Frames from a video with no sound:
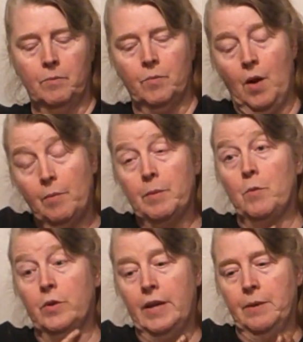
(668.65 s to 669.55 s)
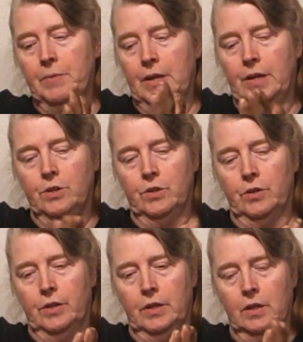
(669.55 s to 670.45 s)
probably more damp than I
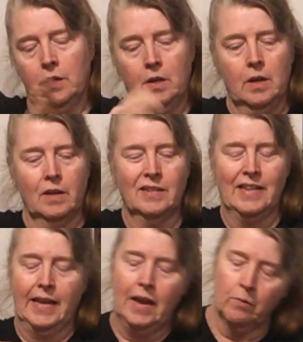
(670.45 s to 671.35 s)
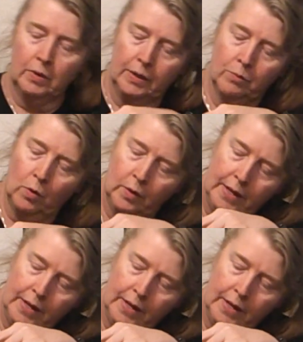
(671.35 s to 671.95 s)
should, because I can't really roll